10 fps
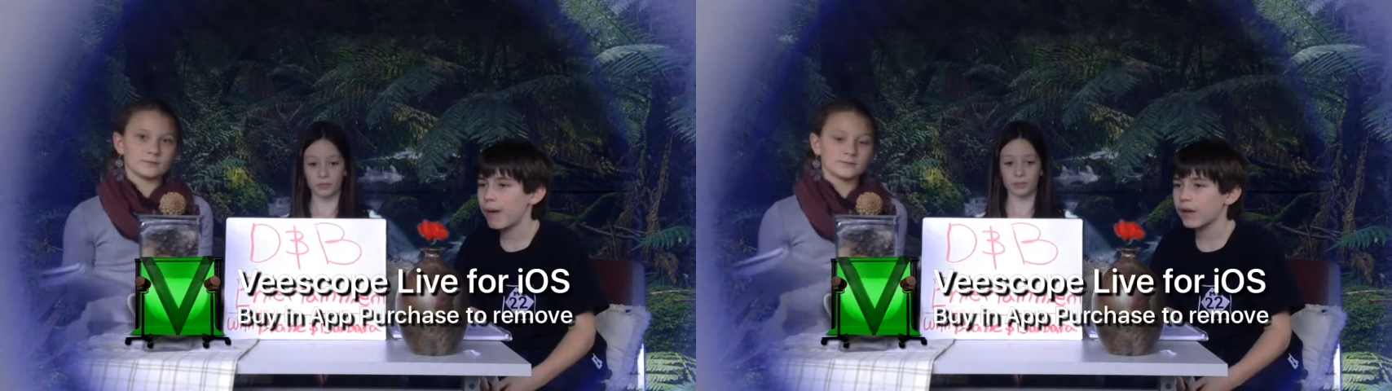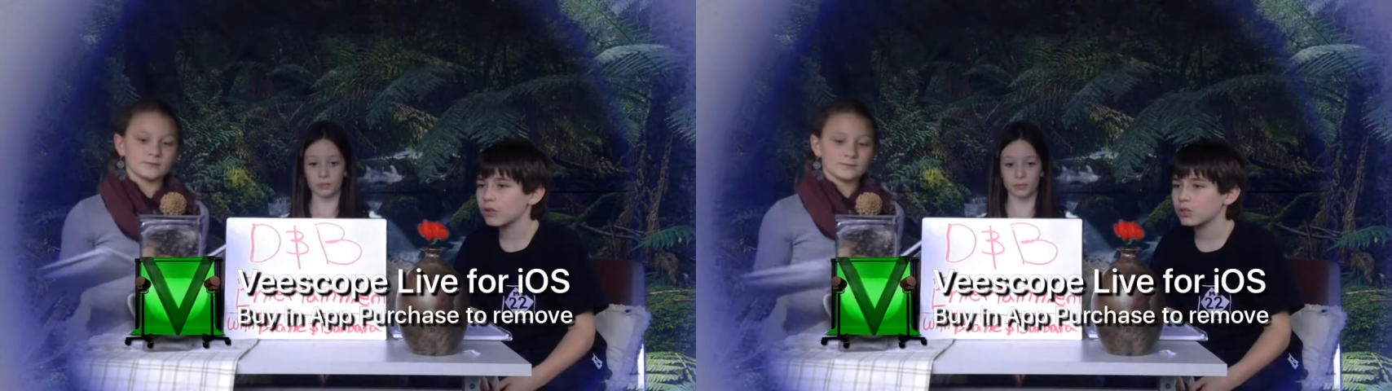
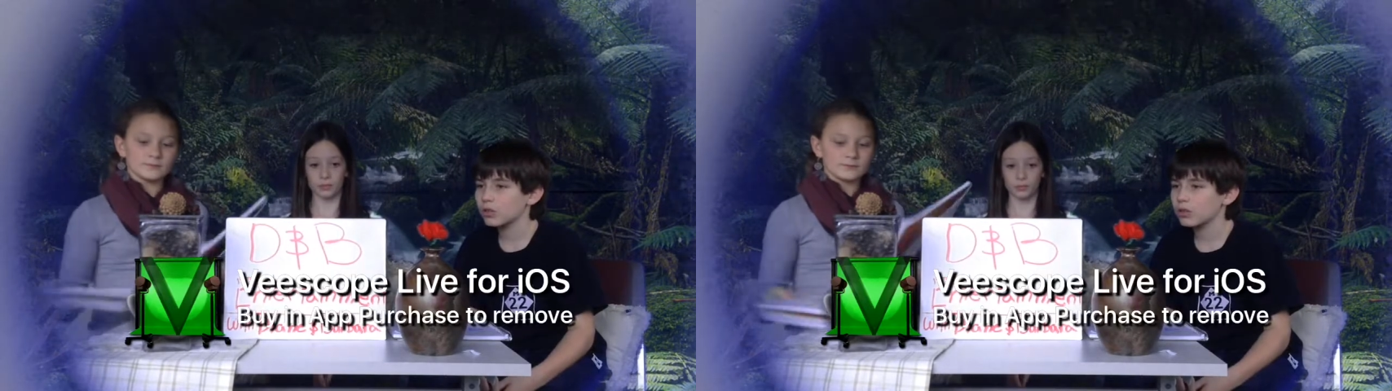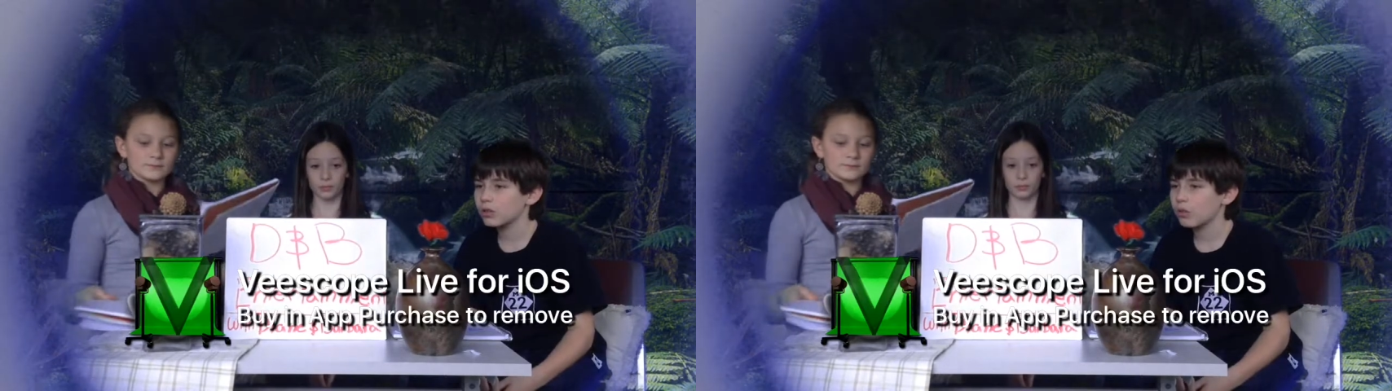Speaker 1: petals
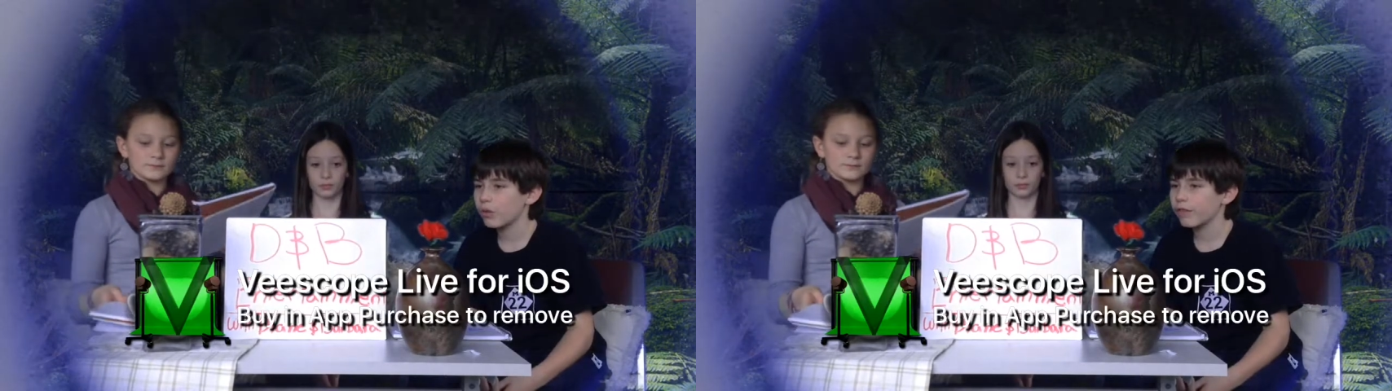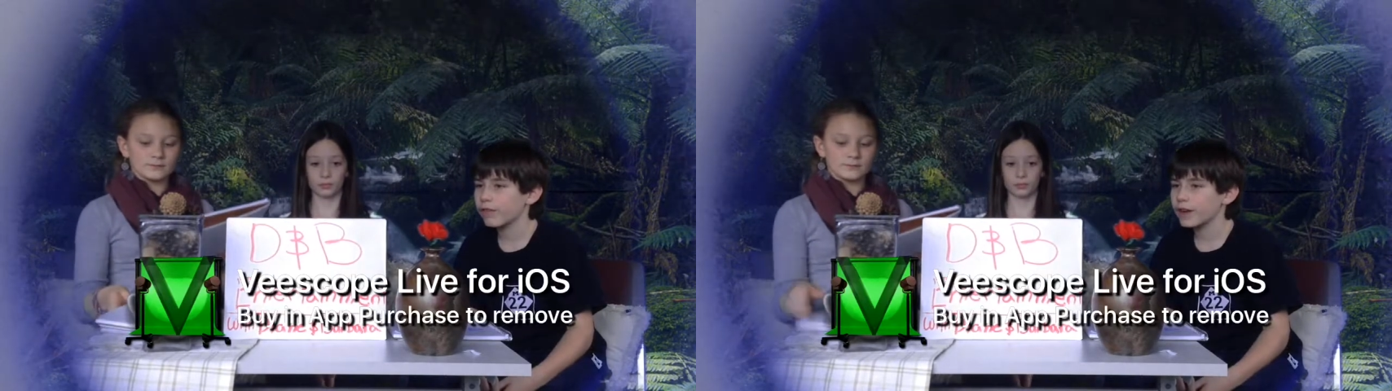
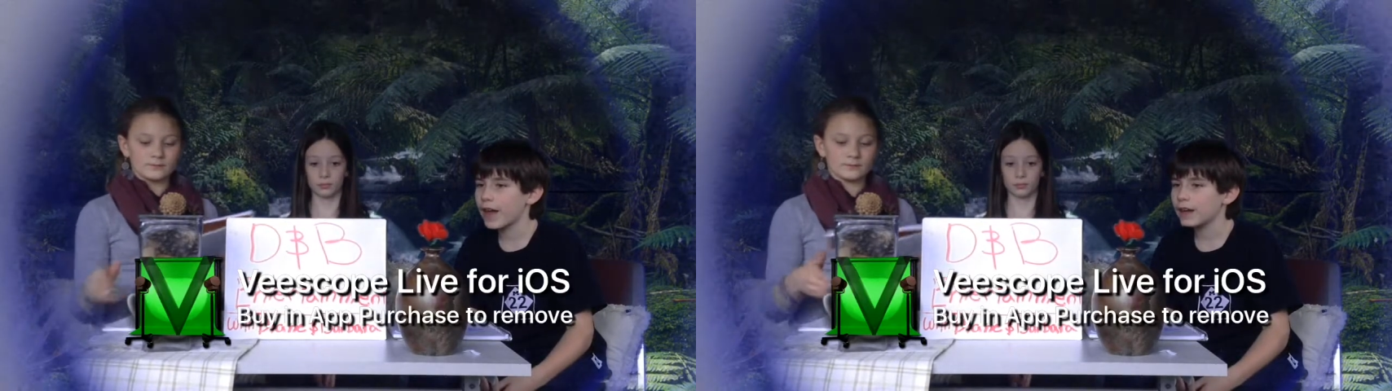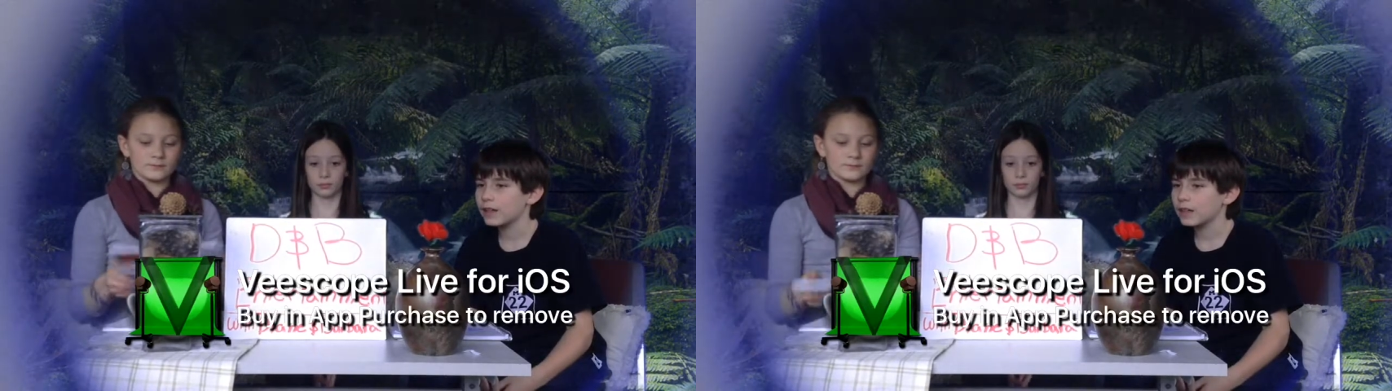with
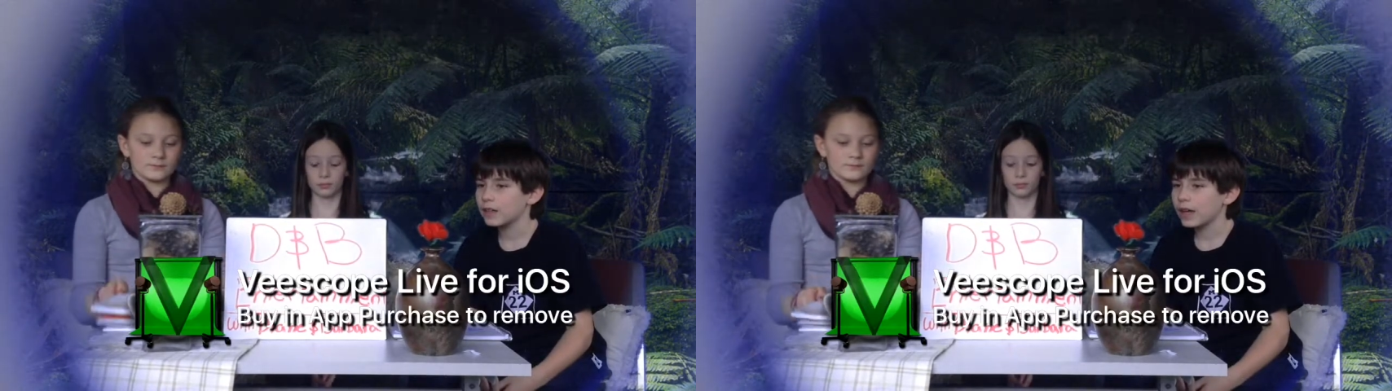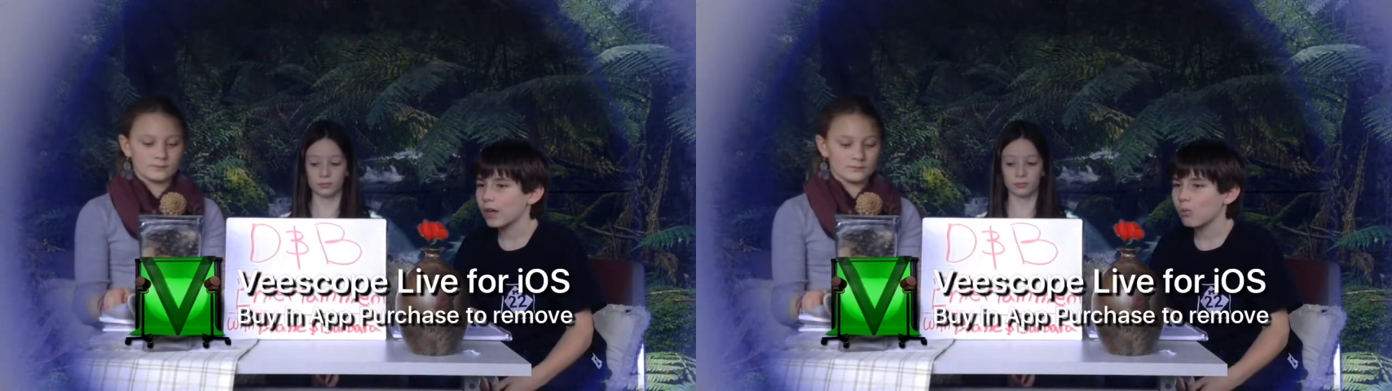red
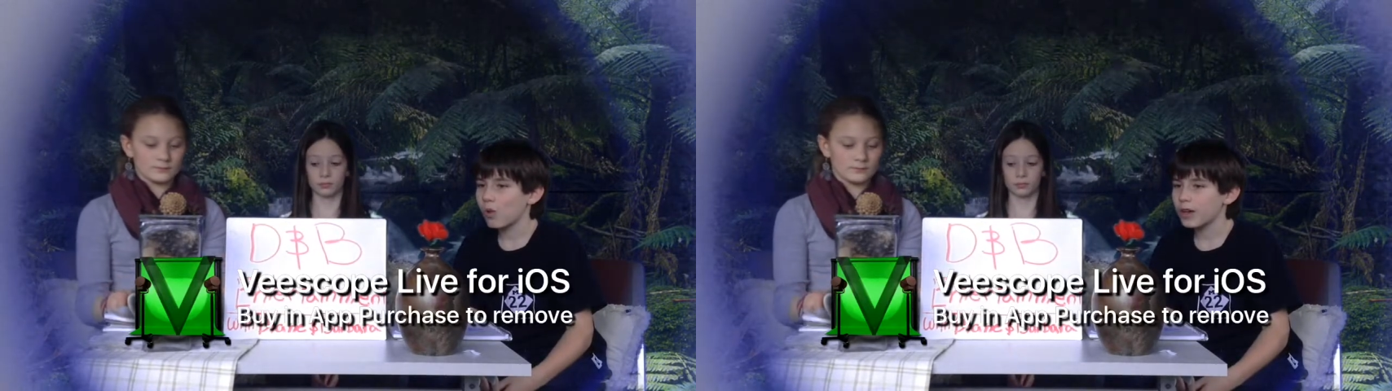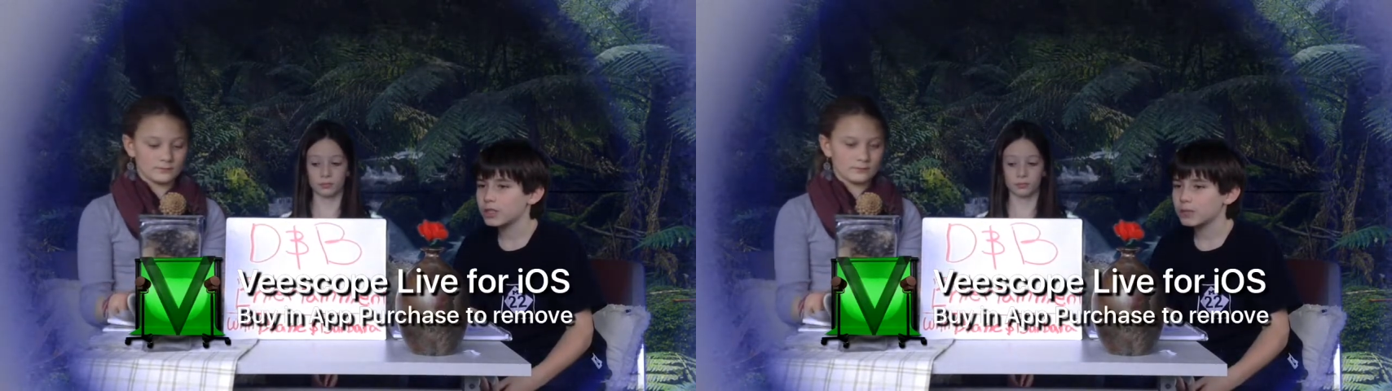and
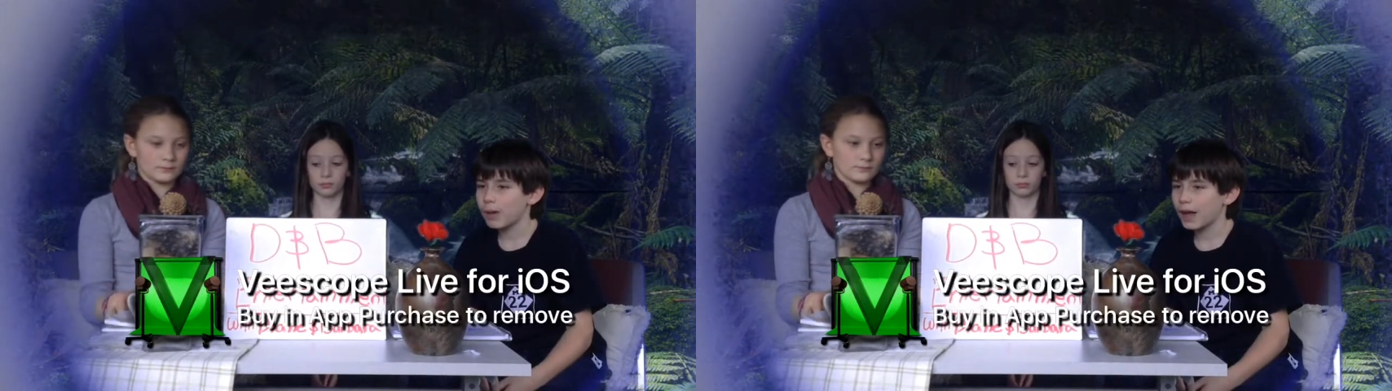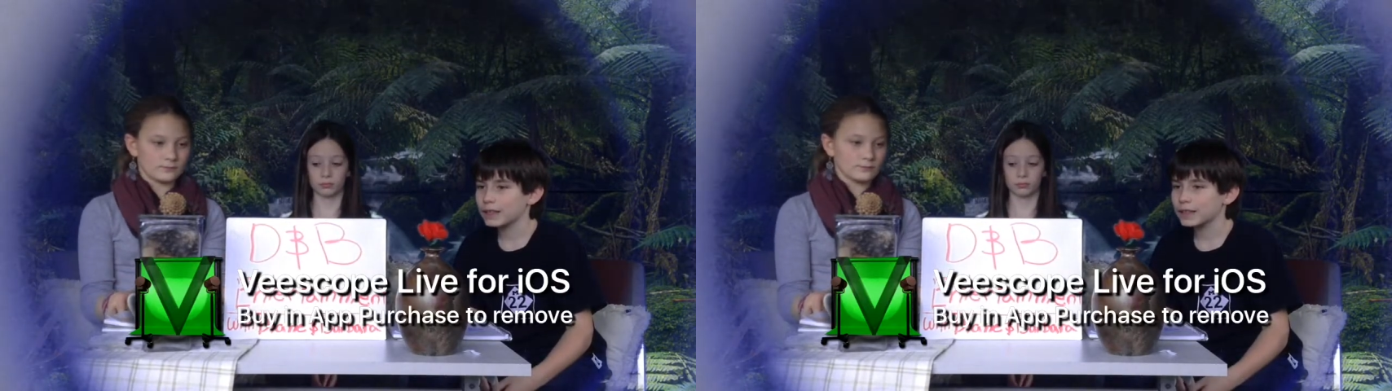white
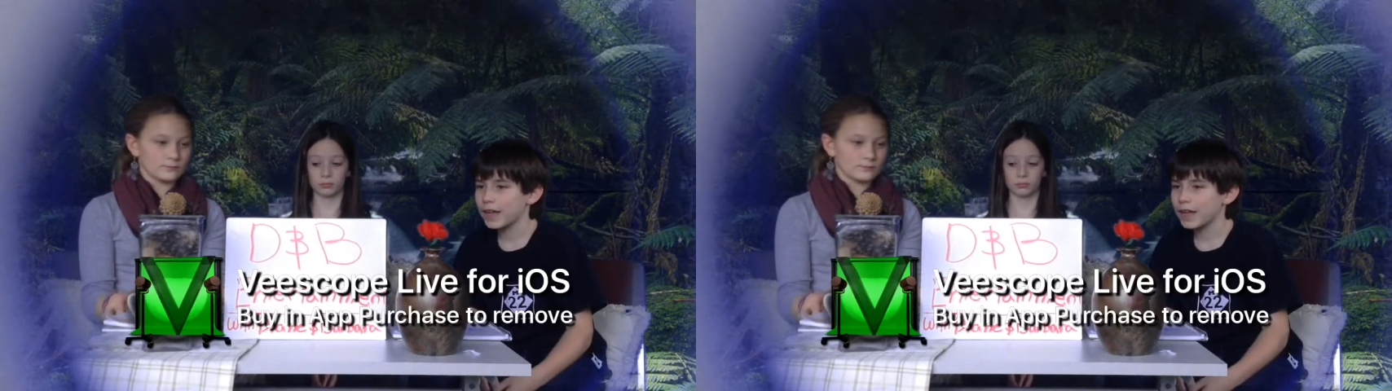spots